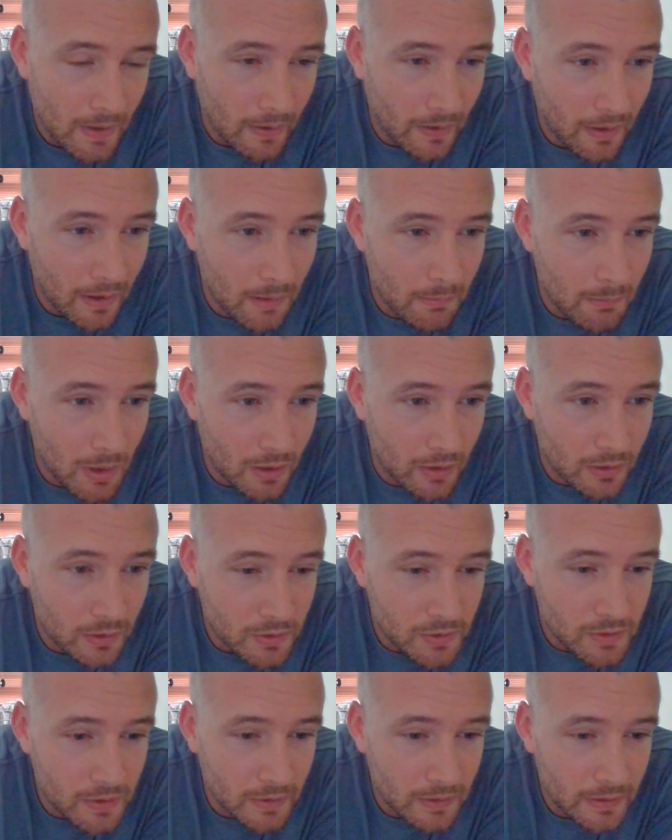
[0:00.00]
I'm
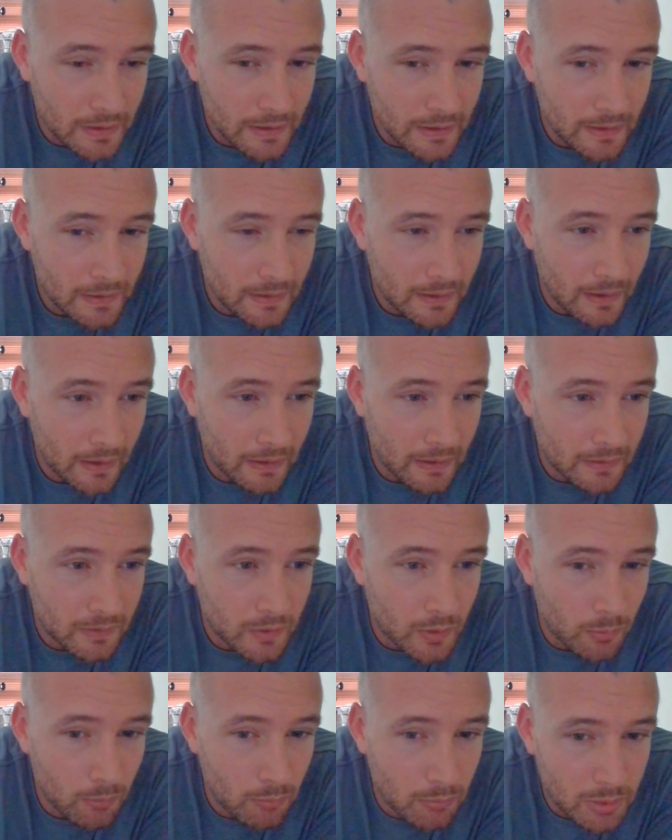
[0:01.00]
utterly and
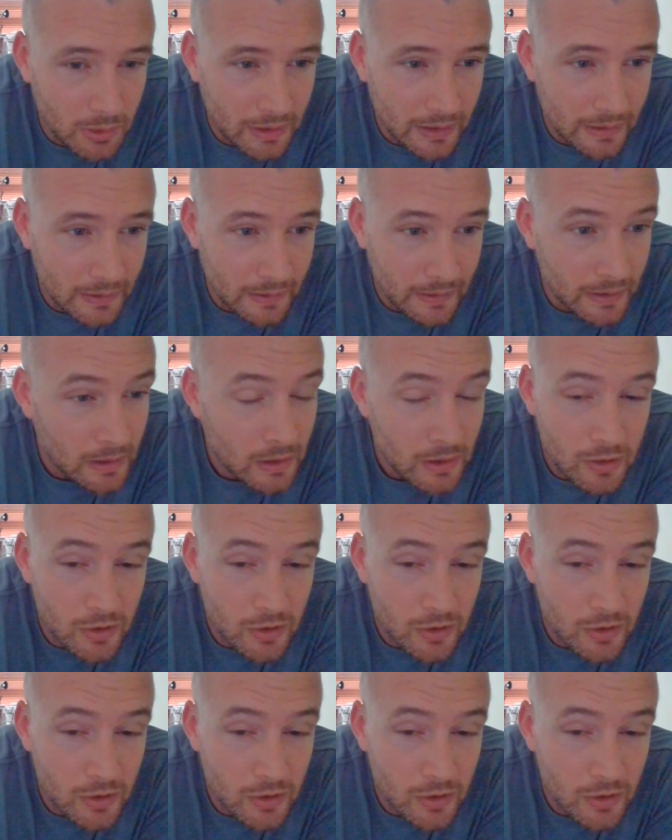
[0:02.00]
completely,